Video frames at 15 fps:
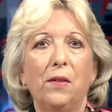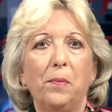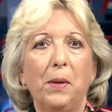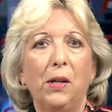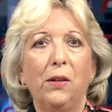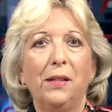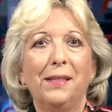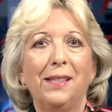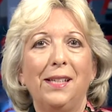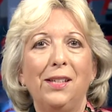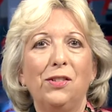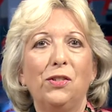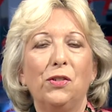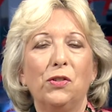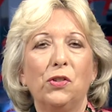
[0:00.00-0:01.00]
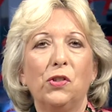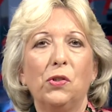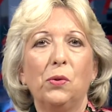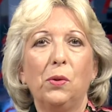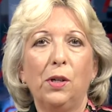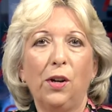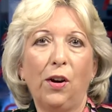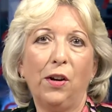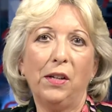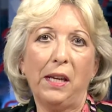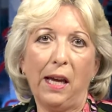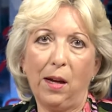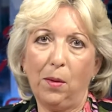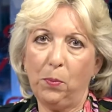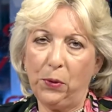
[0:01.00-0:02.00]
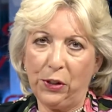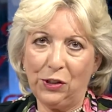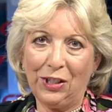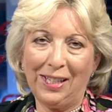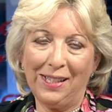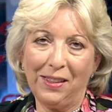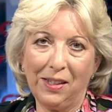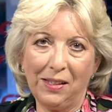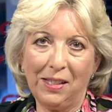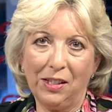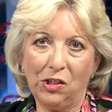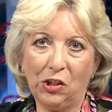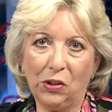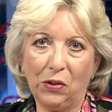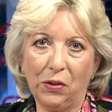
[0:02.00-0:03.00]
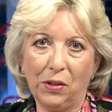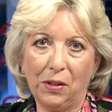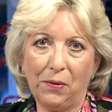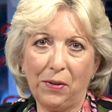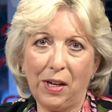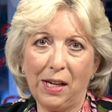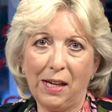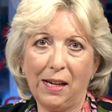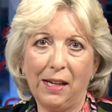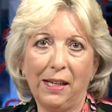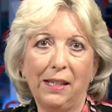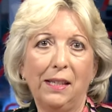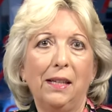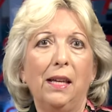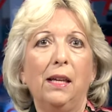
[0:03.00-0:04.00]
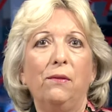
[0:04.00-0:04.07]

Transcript: of Maryland's Eastern Shore are now bridging the digital divide.